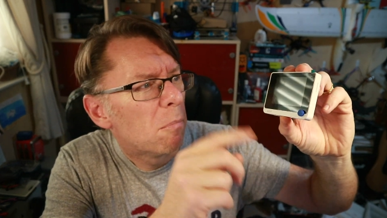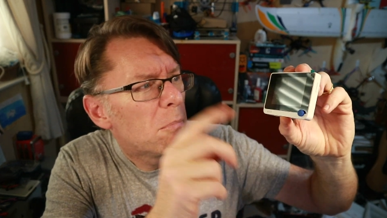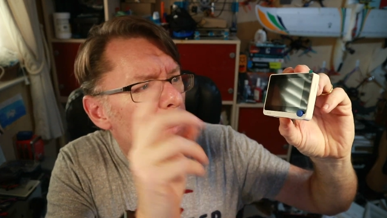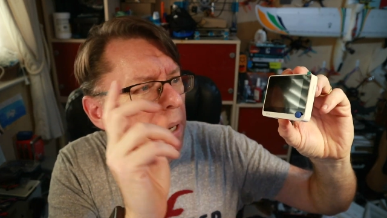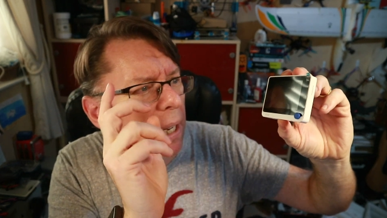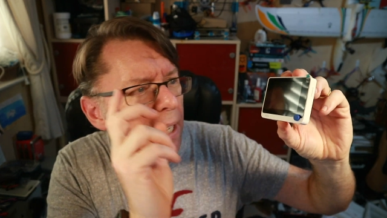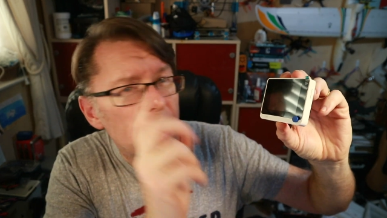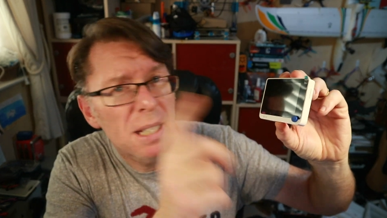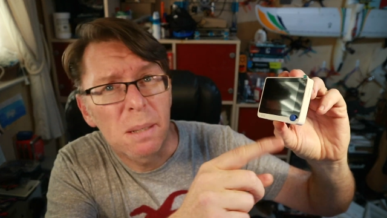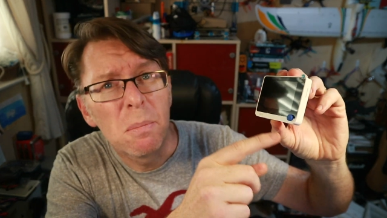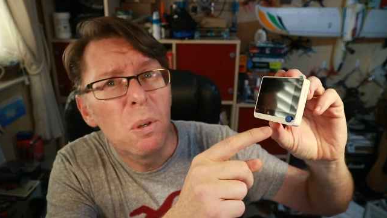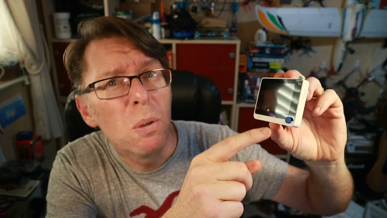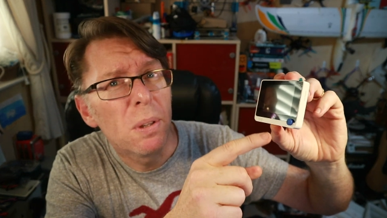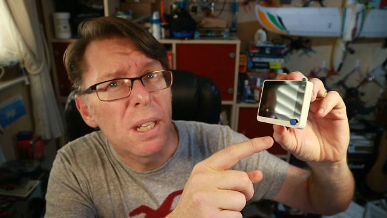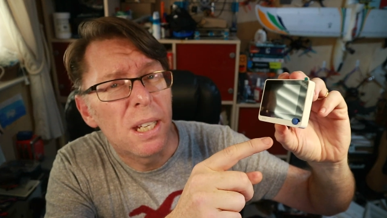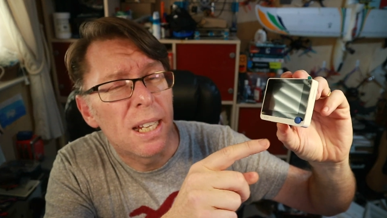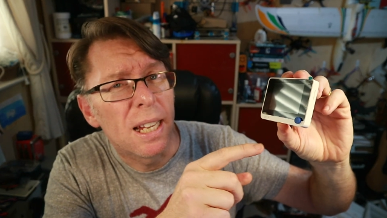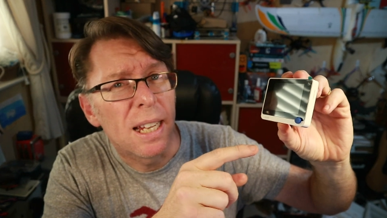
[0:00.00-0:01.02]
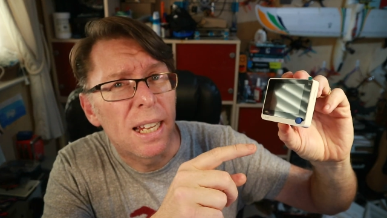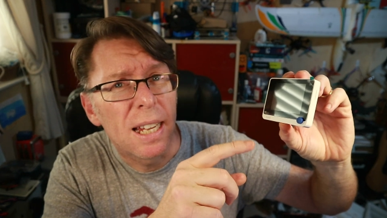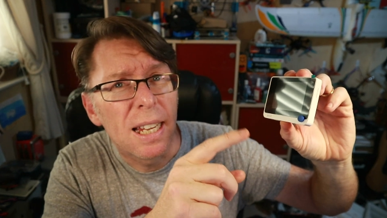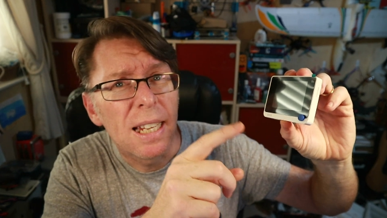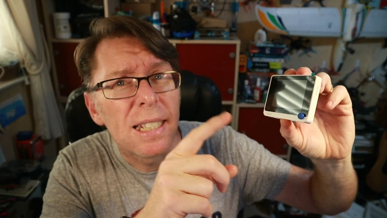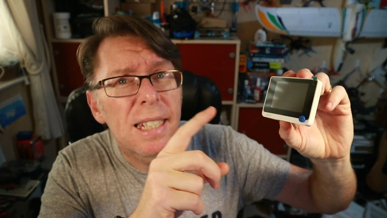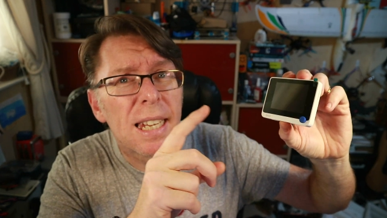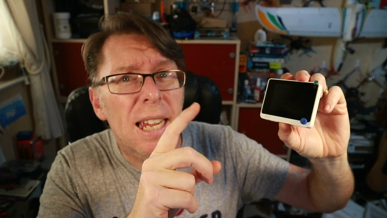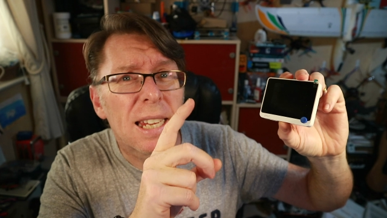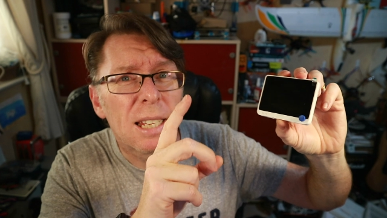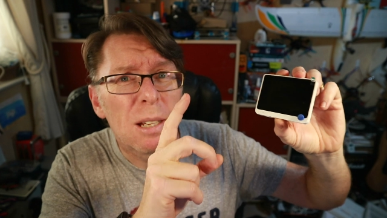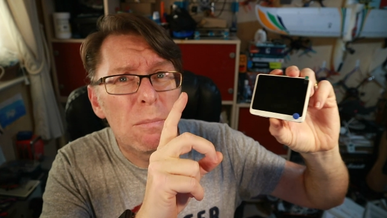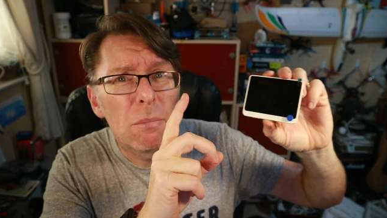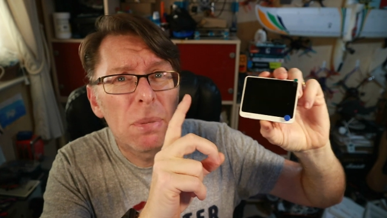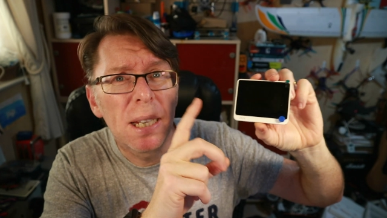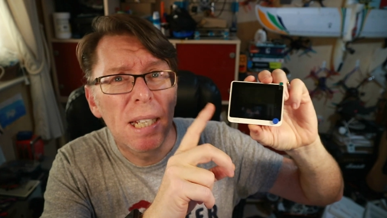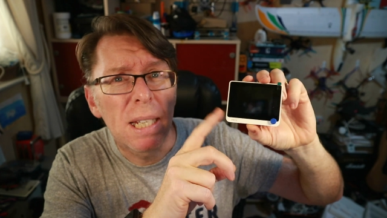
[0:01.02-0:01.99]
But it's more than that, it's a
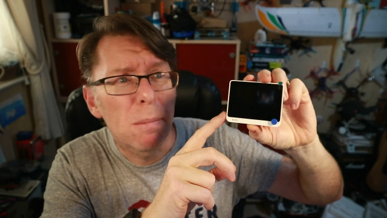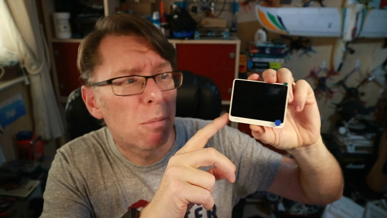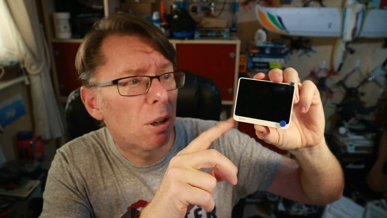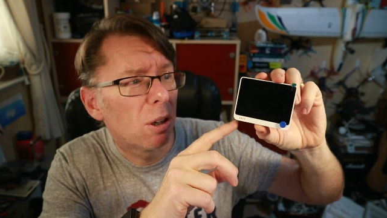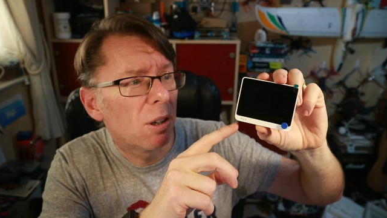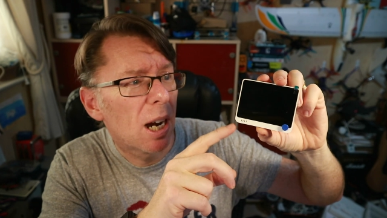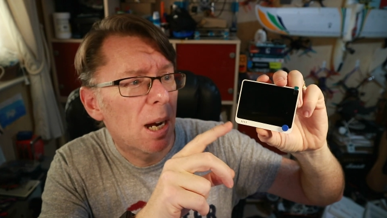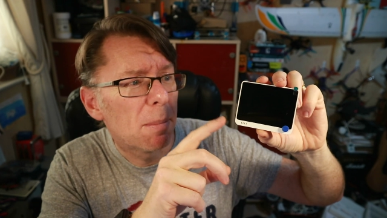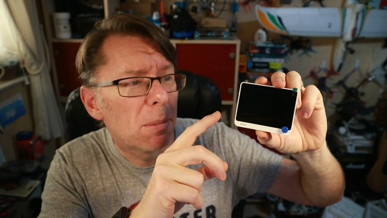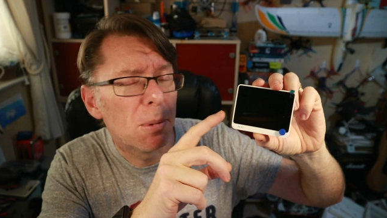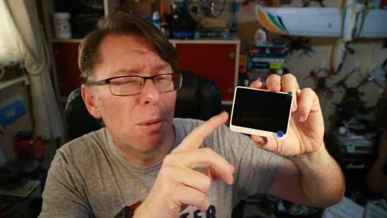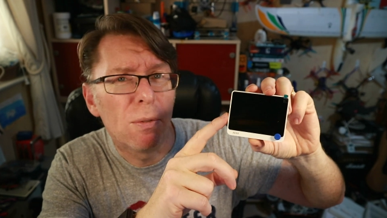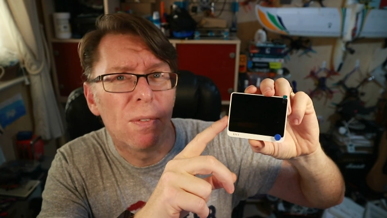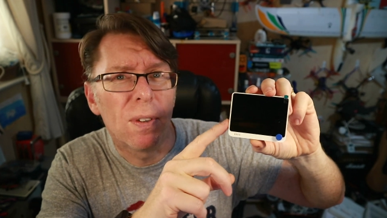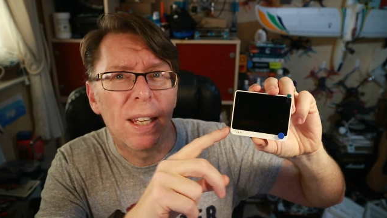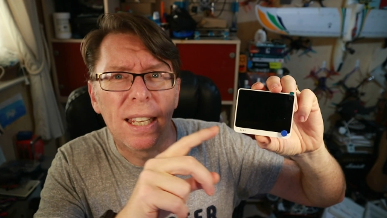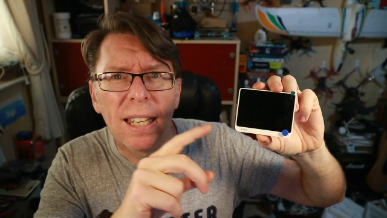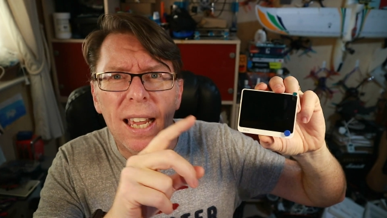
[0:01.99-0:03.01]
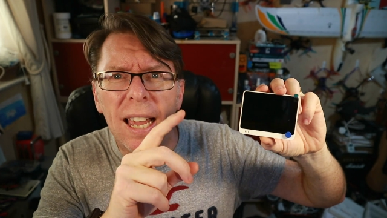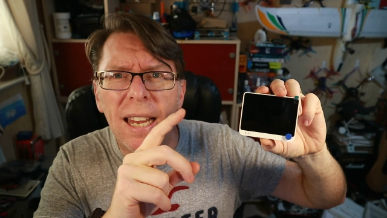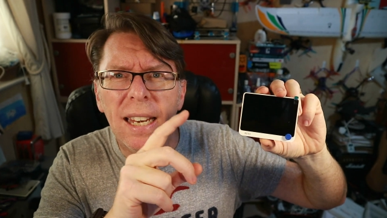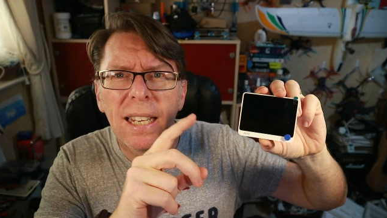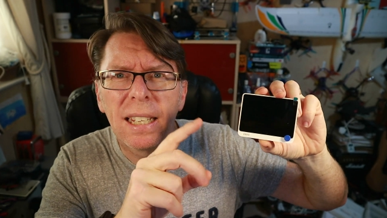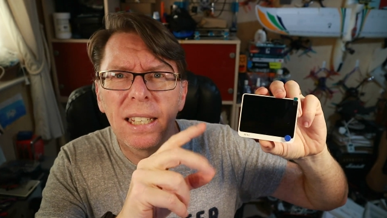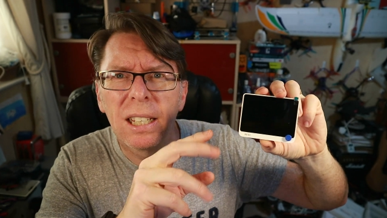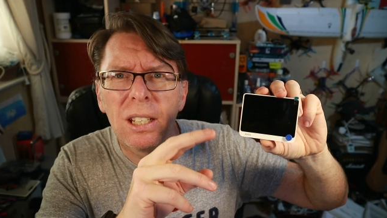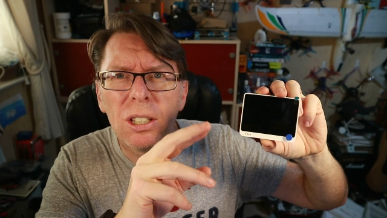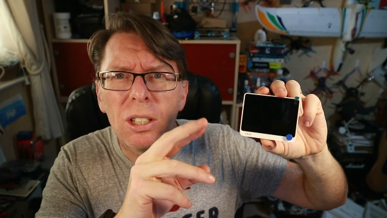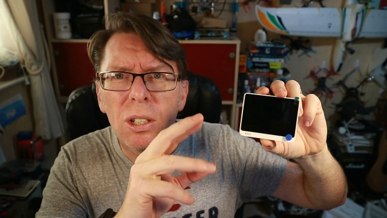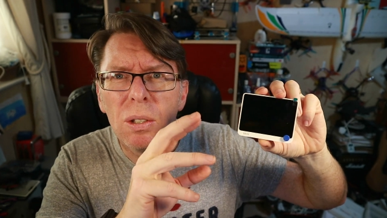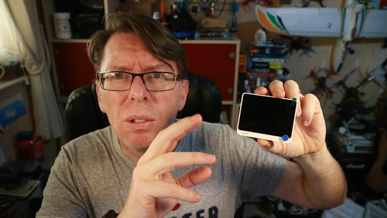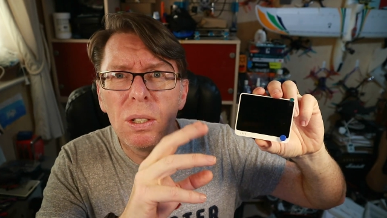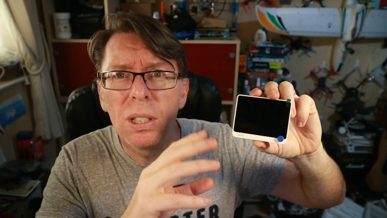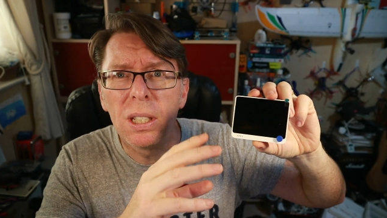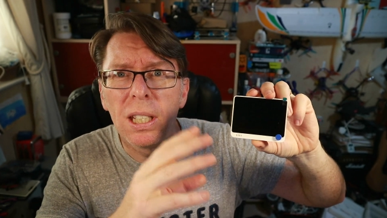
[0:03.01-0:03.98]
completely programmable thing and it can
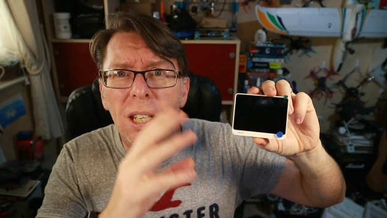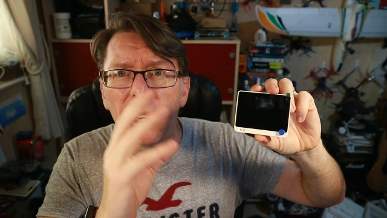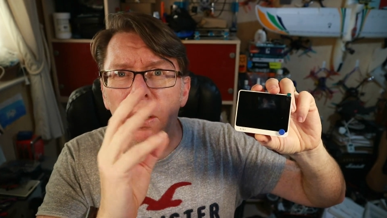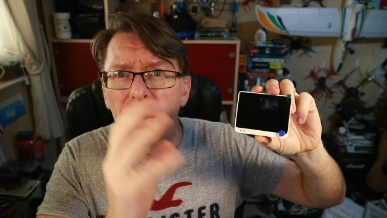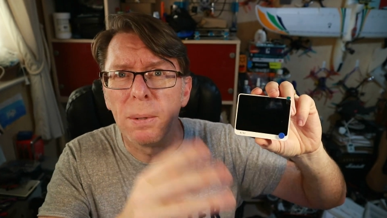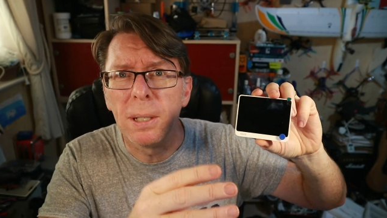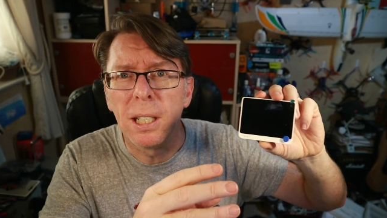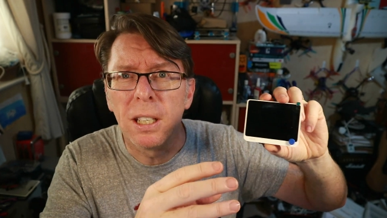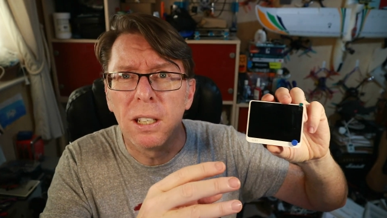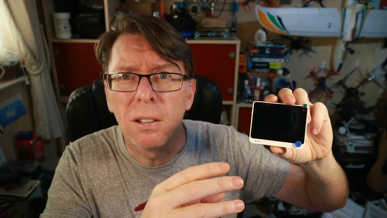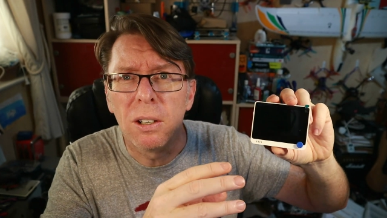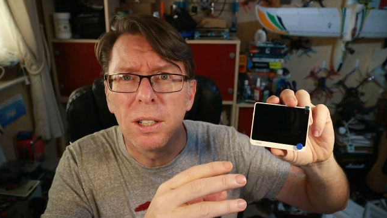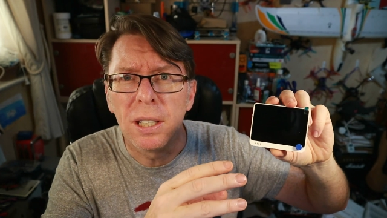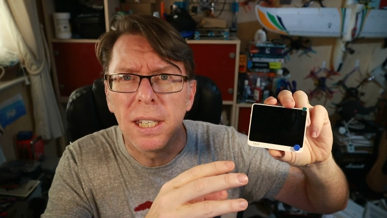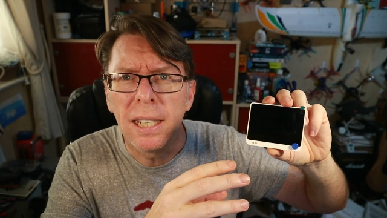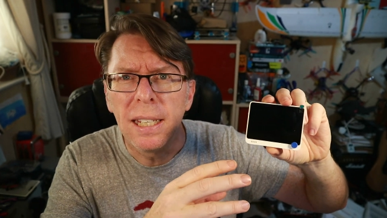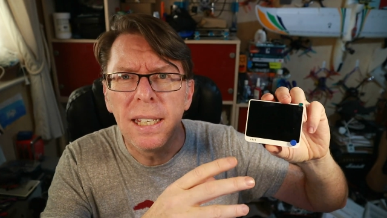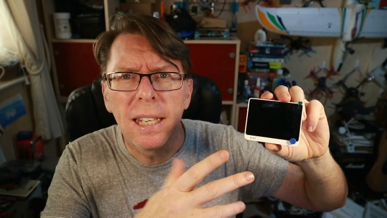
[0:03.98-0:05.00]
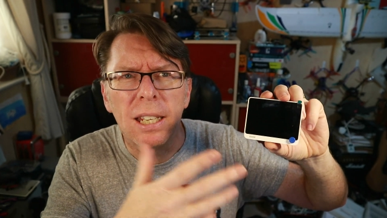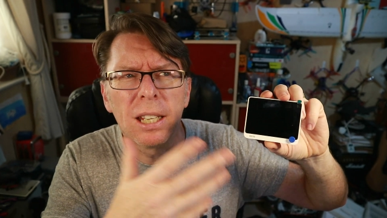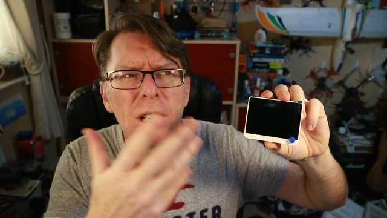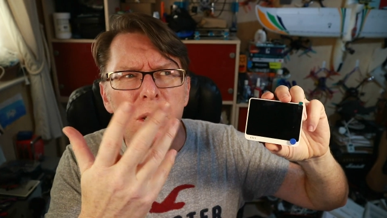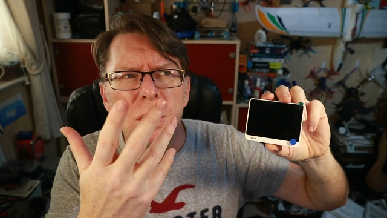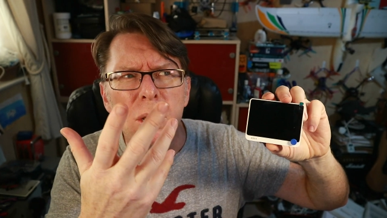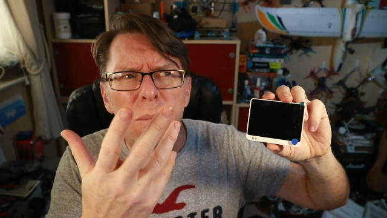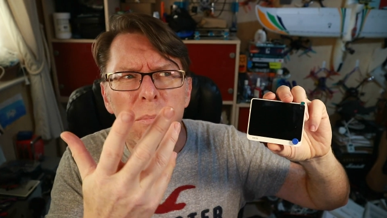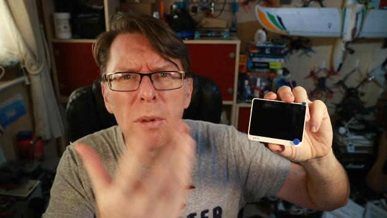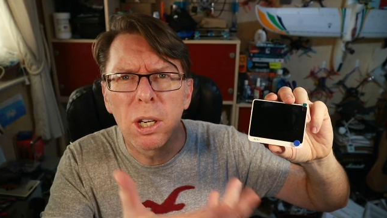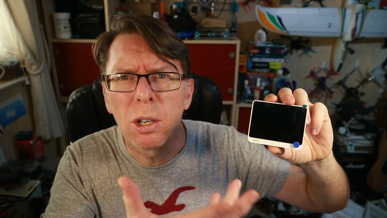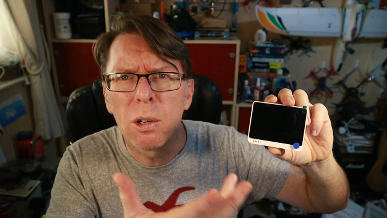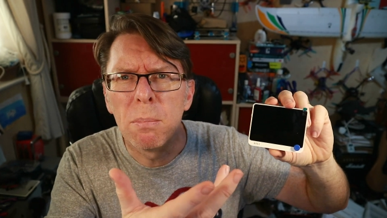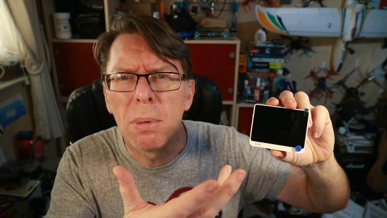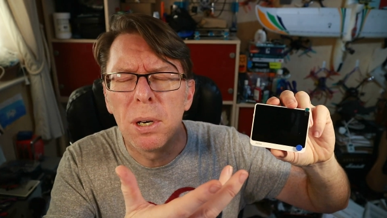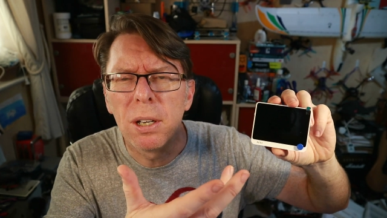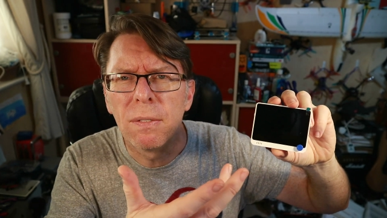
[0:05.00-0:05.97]
use the Arduino IDE, it can use
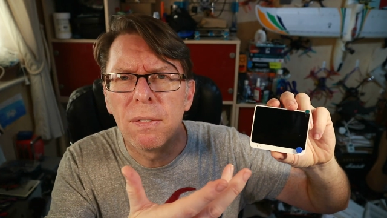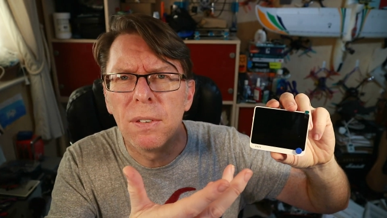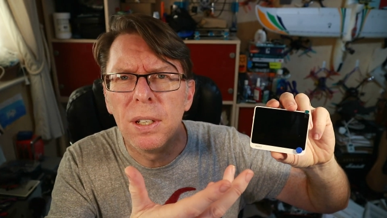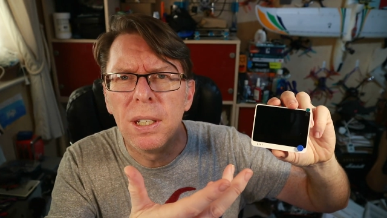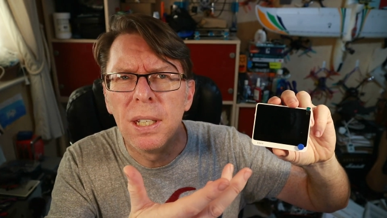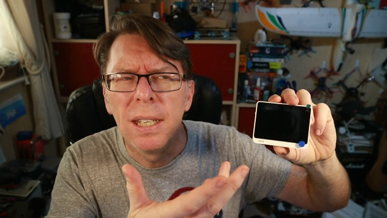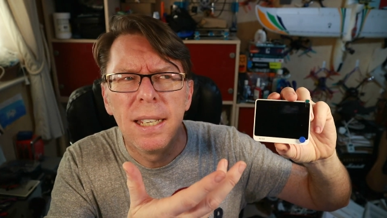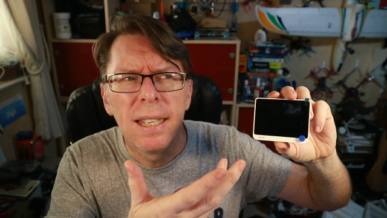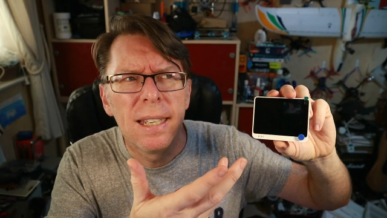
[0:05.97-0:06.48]
MicroPython